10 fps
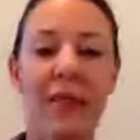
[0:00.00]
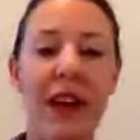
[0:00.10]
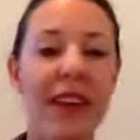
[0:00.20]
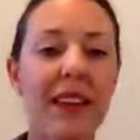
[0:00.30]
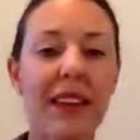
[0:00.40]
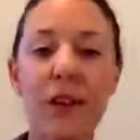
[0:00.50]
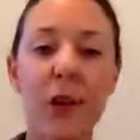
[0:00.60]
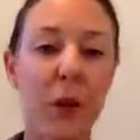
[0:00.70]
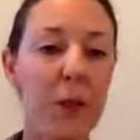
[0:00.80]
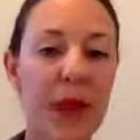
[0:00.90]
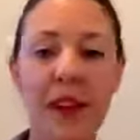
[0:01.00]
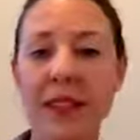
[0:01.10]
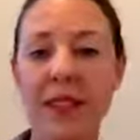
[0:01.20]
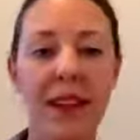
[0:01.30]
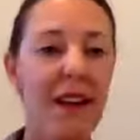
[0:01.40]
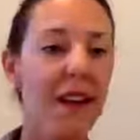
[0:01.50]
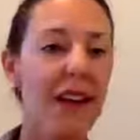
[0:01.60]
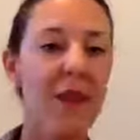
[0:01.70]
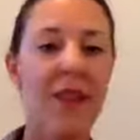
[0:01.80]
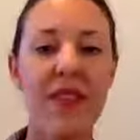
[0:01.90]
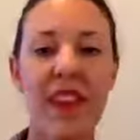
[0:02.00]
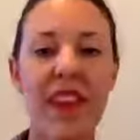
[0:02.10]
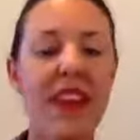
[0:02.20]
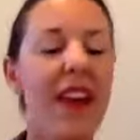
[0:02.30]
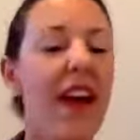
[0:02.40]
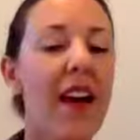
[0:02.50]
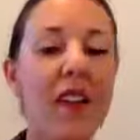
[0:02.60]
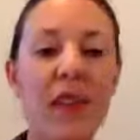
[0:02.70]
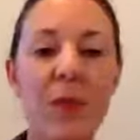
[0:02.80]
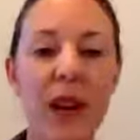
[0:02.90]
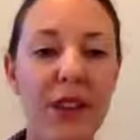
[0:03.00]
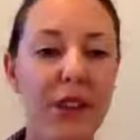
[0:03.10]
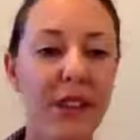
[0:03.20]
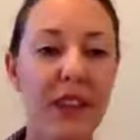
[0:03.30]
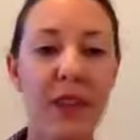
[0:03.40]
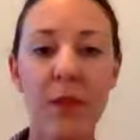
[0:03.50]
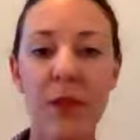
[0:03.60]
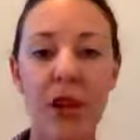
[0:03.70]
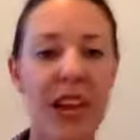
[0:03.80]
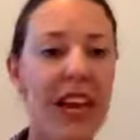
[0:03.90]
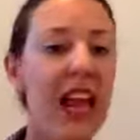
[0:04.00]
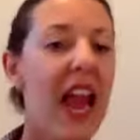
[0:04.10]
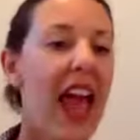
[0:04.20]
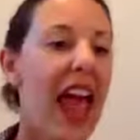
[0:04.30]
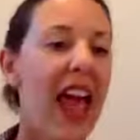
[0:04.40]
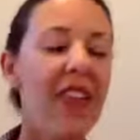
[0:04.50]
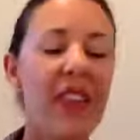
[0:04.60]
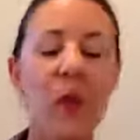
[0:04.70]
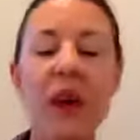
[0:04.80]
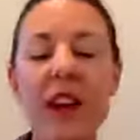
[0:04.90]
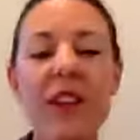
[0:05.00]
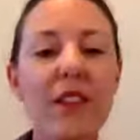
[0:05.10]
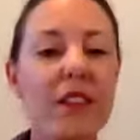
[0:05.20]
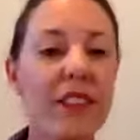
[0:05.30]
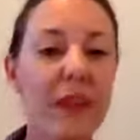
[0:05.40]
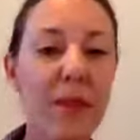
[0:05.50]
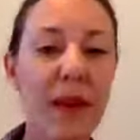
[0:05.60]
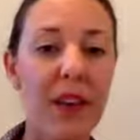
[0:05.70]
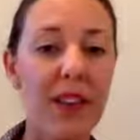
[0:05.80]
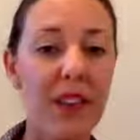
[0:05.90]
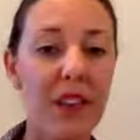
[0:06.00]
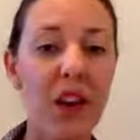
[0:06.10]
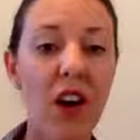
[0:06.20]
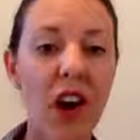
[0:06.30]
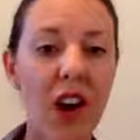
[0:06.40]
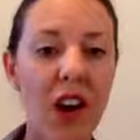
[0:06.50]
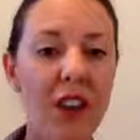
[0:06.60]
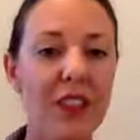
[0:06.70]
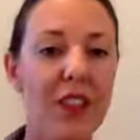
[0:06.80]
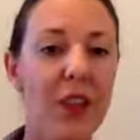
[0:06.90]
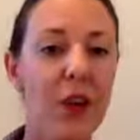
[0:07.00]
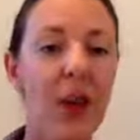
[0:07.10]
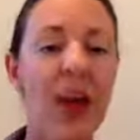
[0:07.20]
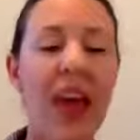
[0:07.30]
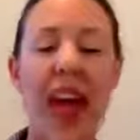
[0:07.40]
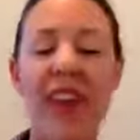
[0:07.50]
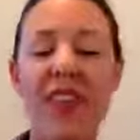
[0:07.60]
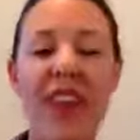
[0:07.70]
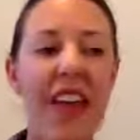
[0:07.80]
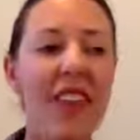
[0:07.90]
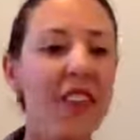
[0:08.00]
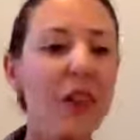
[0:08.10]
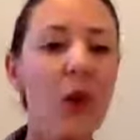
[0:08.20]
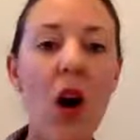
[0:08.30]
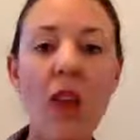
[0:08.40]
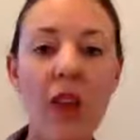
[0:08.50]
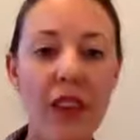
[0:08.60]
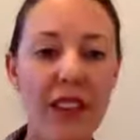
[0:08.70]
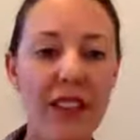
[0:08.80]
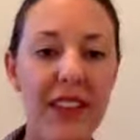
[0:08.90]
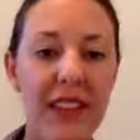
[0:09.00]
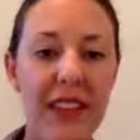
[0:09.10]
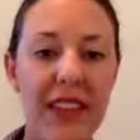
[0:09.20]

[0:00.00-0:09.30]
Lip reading: and my kids go to bed on time and they eat a healthy breakfast in the morning and they wear their seatbelts in the cars, and they do all the things that